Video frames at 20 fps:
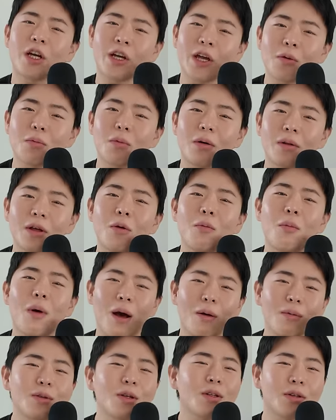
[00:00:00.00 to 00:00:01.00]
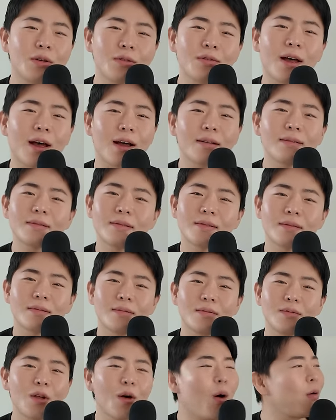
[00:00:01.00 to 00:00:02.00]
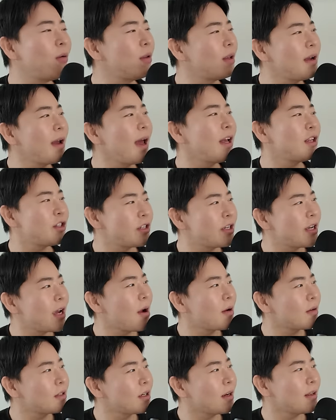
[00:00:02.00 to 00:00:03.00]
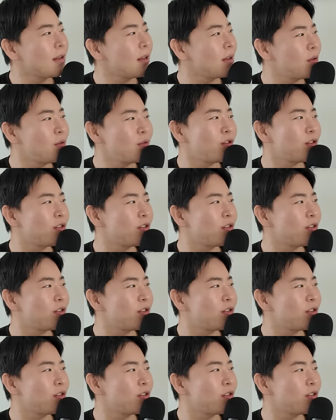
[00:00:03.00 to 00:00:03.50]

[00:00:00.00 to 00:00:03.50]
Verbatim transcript: J.K. Rowling, why would you do that? The only Asian character, and then you